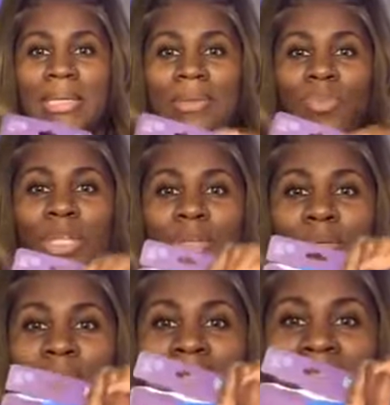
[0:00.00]

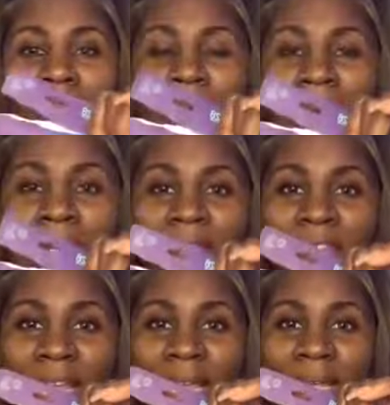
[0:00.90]
Liberty and
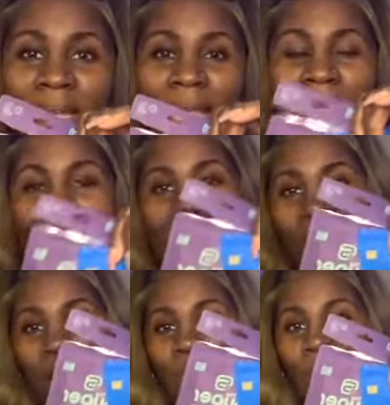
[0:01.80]
Defend, and it
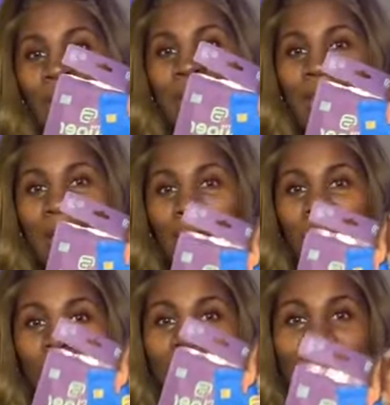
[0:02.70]
got her reading
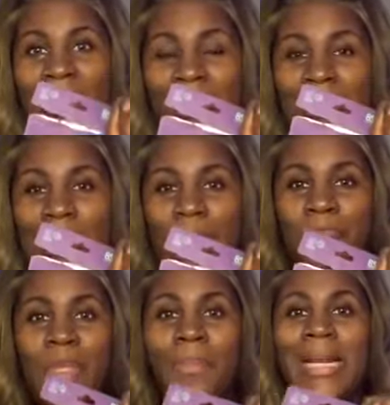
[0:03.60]
down the way it needed
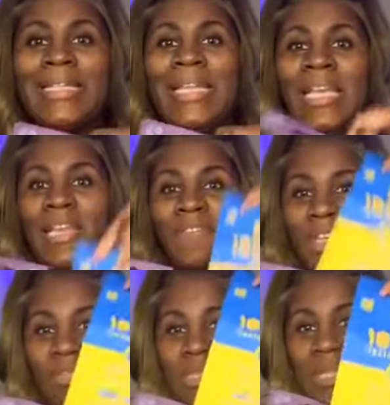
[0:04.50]
to. But I did
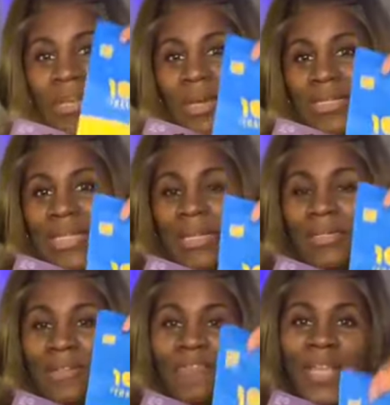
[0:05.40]
eventually tell her to take
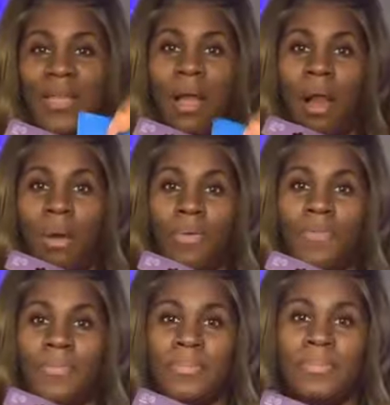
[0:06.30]
the Defend
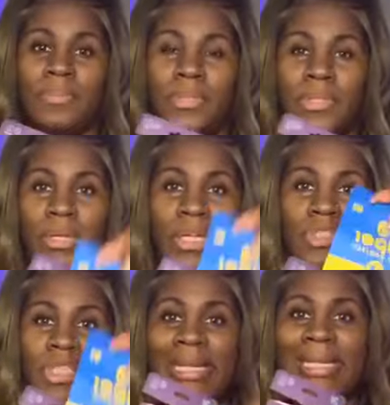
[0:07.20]
off, you know,
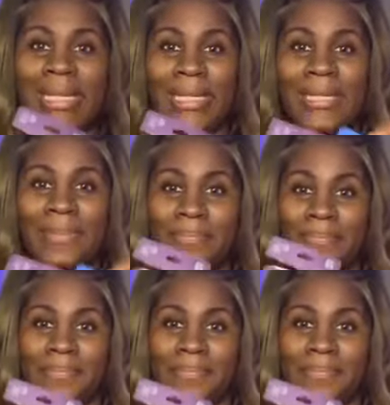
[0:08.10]
if she didn't need it,